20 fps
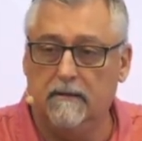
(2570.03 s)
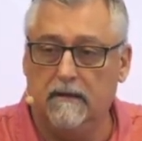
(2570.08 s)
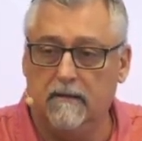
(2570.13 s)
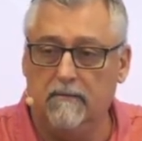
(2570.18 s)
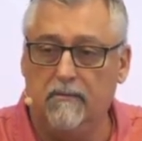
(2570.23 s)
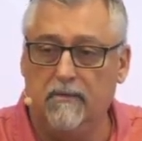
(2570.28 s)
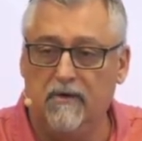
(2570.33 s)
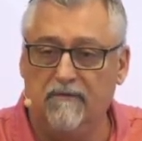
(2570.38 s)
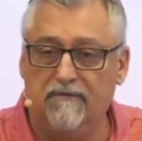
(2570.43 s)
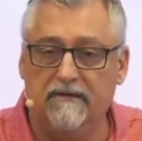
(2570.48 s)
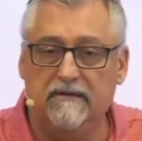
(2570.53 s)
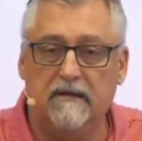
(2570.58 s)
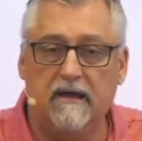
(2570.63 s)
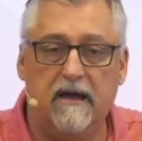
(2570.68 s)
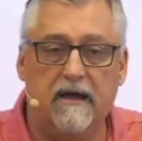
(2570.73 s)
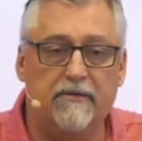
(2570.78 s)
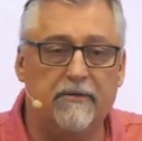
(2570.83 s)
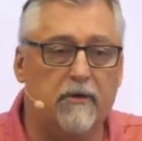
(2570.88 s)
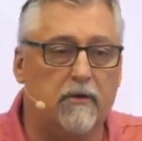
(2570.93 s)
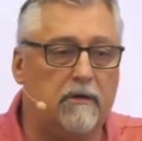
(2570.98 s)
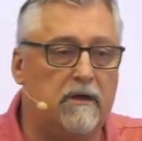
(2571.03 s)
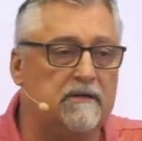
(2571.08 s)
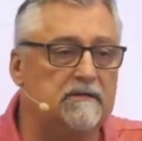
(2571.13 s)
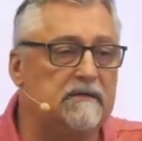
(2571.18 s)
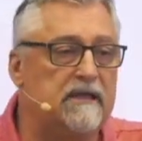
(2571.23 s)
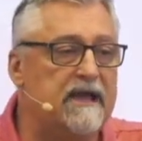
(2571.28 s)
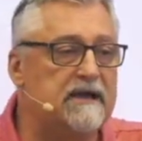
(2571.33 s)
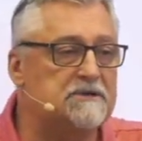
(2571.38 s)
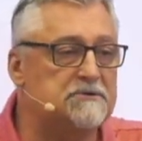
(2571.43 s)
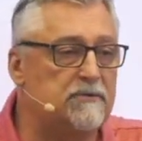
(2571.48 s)
and move into other
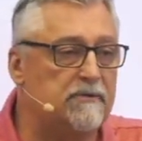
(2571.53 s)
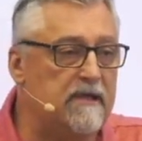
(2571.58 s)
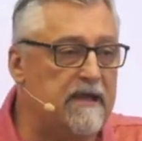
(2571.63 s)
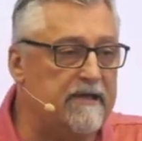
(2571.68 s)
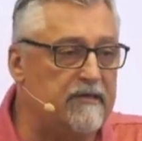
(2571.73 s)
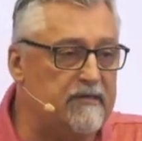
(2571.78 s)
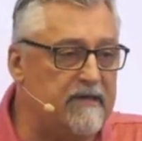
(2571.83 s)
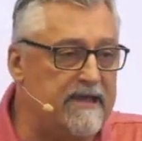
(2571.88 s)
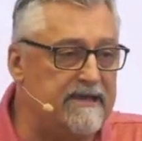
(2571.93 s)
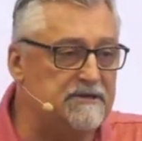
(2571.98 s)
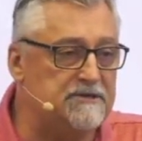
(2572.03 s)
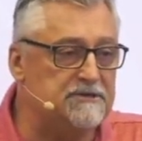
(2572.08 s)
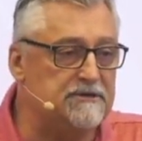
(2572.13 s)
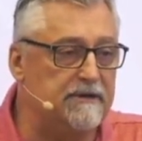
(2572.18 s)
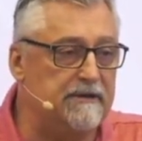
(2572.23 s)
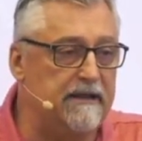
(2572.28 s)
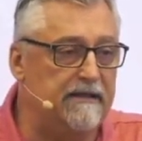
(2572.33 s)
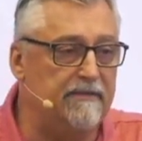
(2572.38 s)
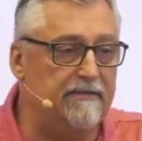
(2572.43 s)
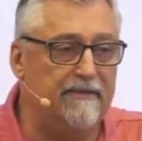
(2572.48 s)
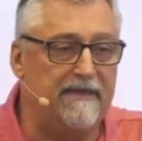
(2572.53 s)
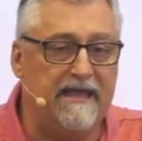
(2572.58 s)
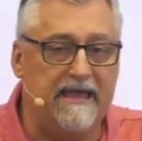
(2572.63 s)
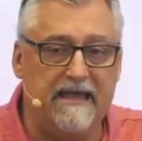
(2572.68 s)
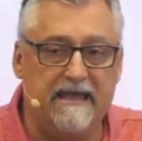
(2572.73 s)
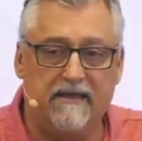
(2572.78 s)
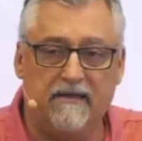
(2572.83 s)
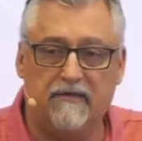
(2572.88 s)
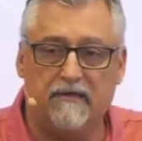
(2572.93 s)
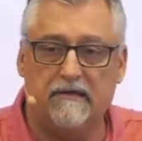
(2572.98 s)
contextualization and
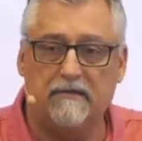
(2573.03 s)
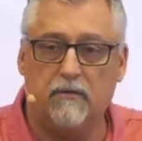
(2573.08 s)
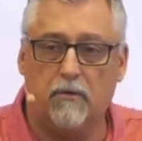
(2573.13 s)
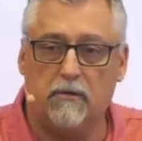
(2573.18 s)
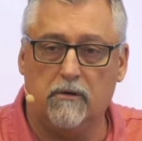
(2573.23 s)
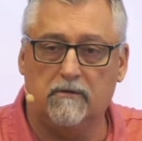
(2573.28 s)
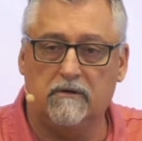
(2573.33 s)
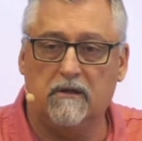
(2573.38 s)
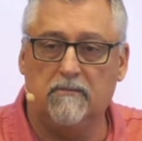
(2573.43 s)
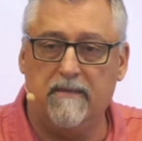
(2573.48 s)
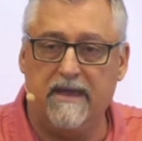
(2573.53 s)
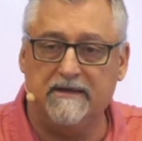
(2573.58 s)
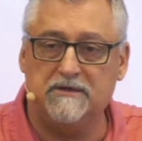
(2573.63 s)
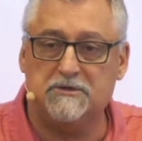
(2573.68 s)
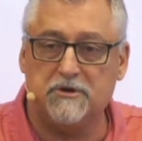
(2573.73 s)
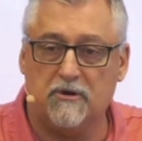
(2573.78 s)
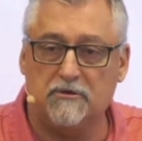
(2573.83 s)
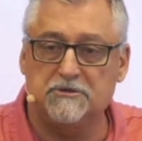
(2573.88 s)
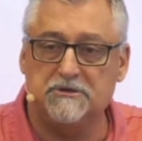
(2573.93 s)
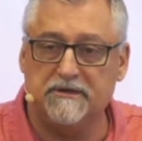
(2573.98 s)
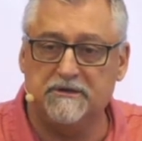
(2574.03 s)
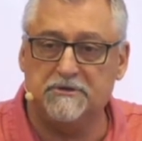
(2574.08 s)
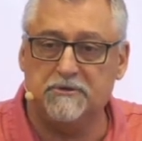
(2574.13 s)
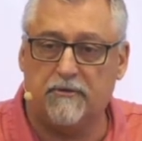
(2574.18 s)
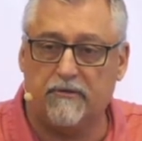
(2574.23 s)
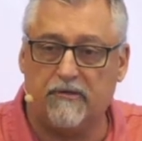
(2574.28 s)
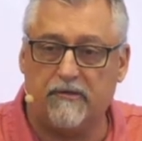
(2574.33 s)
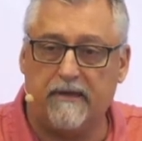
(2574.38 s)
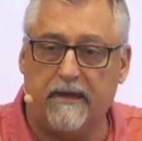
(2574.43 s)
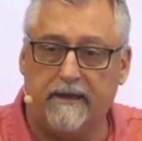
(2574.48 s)
things in order to make church
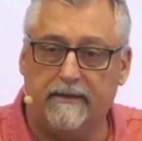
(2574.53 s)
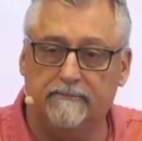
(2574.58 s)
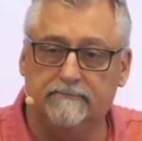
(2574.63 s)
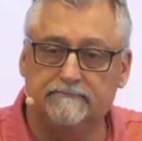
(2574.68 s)
interesting.